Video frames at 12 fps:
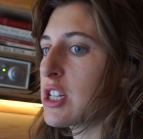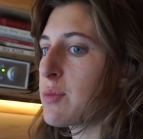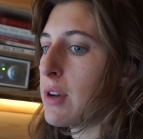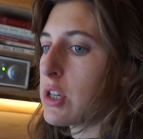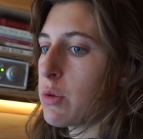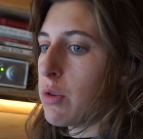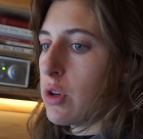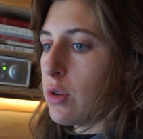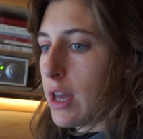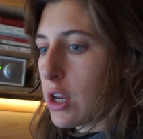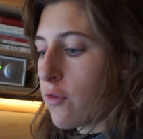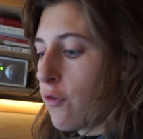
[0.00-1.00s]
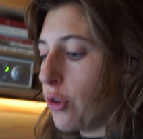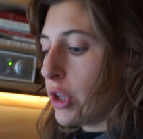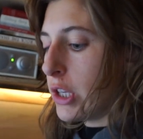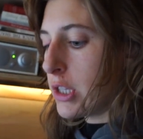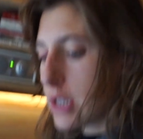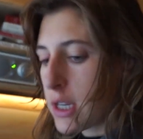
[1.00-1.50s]
especially when you like
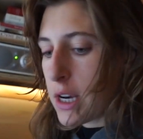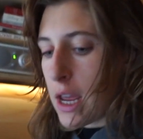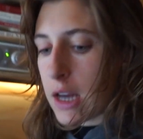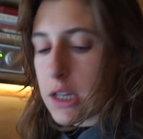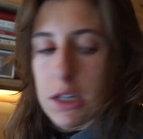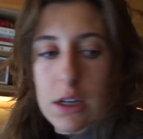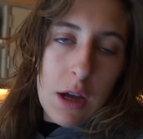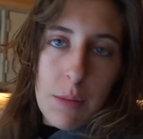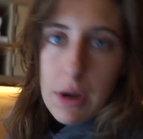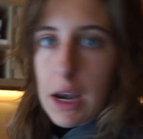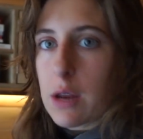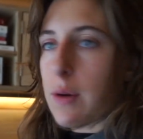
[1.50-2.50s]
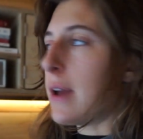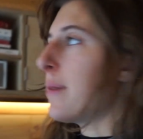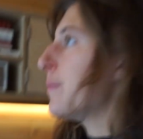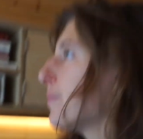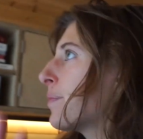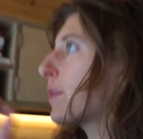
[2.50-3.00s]
fully disconnect. But anyway,
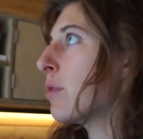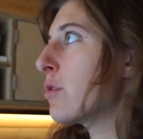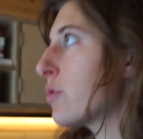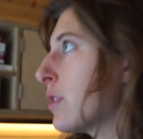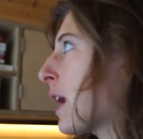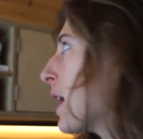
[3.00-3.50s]
it was really